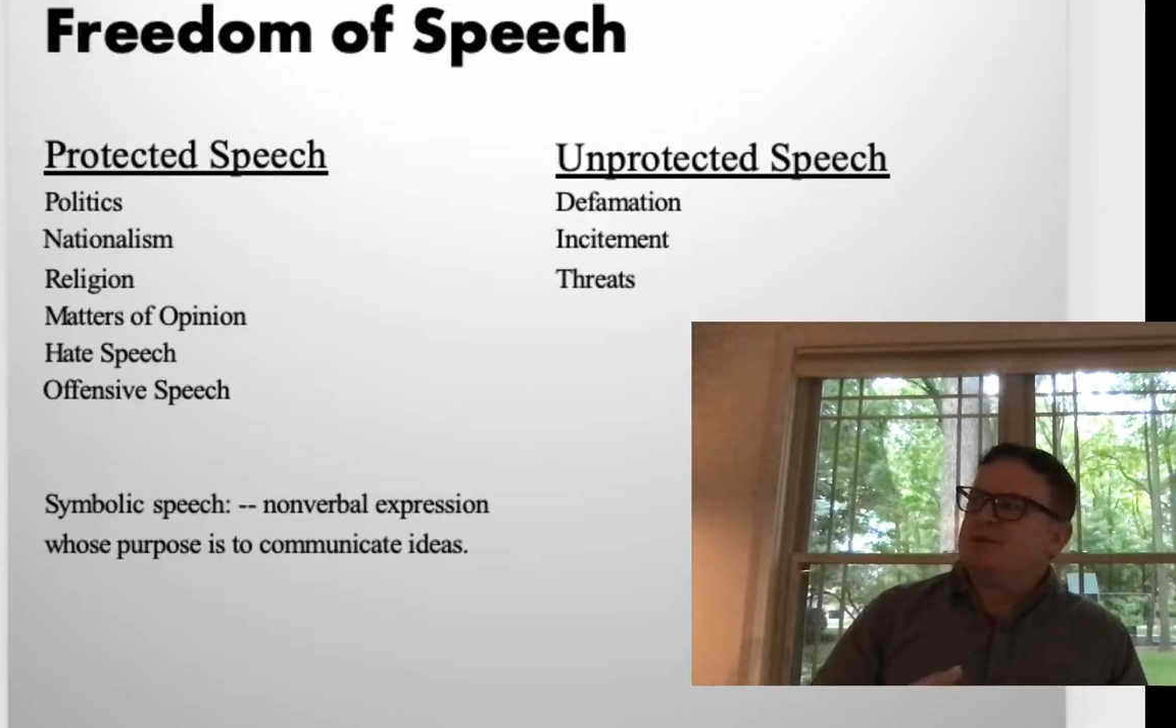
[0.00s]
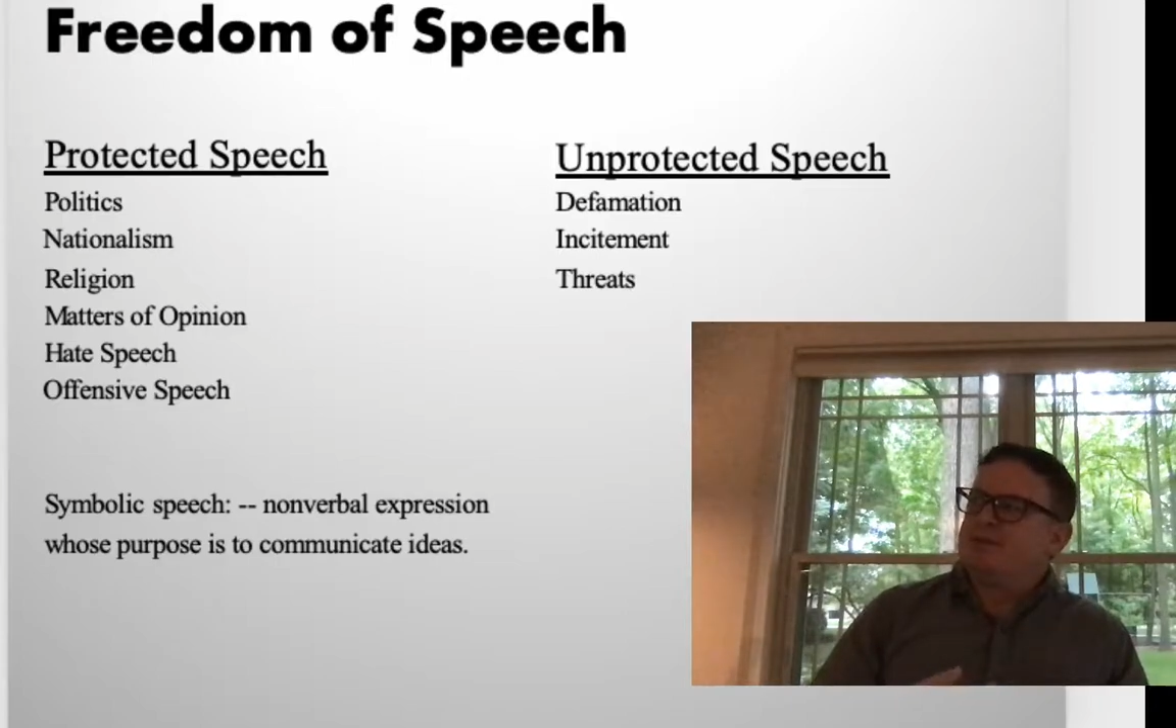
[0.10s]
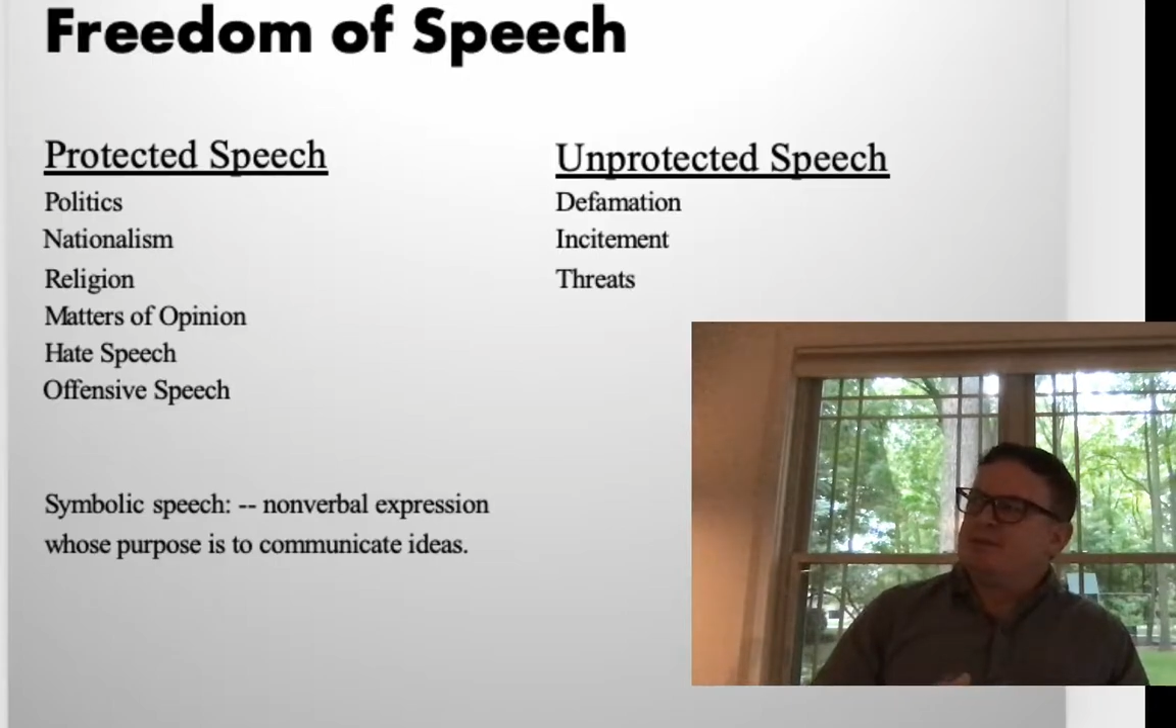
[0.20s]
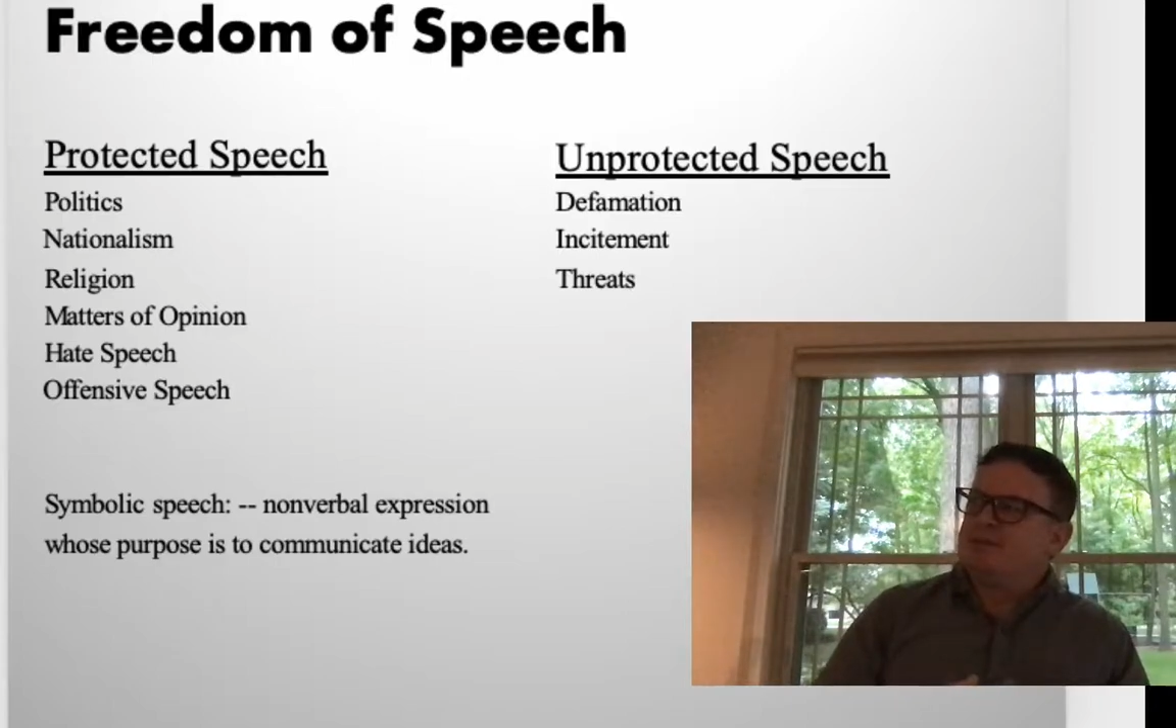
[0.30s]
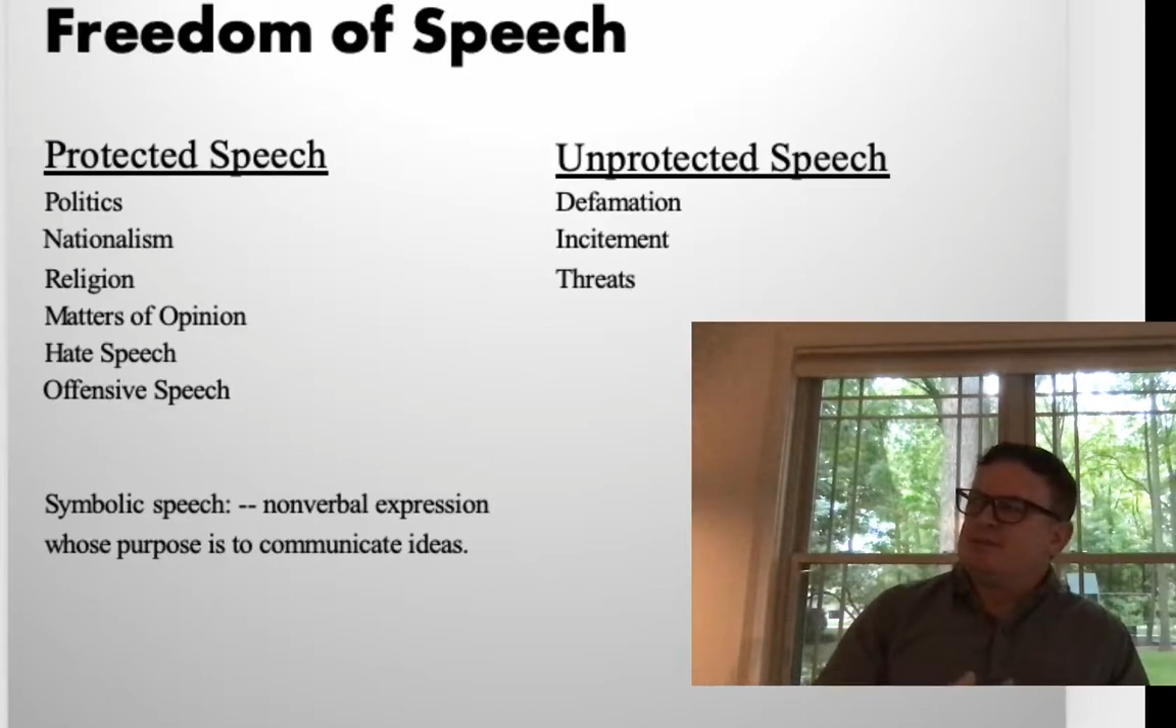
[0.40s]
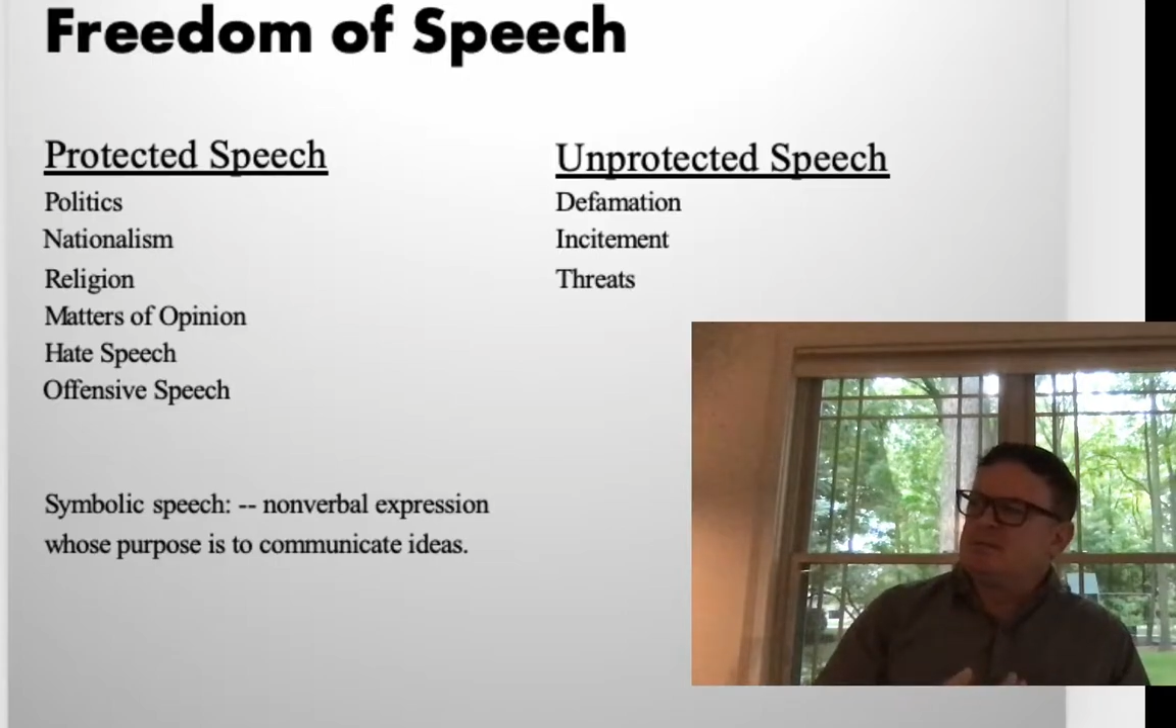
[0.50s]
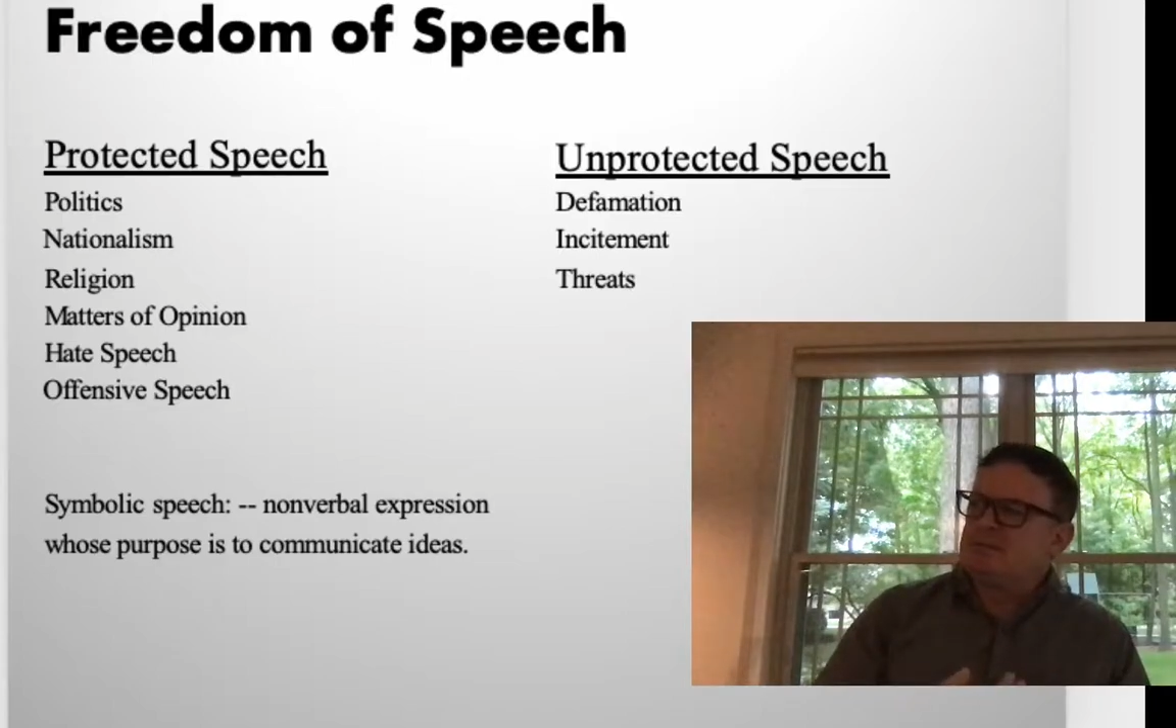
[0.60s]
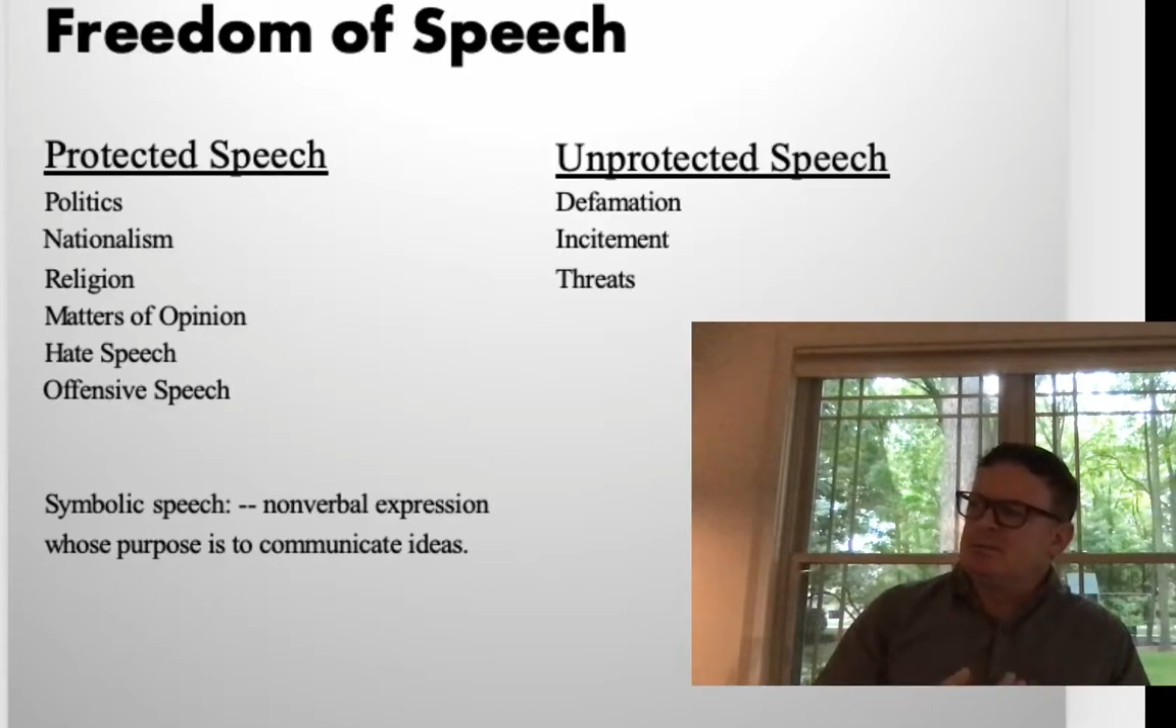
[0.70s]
and a sister,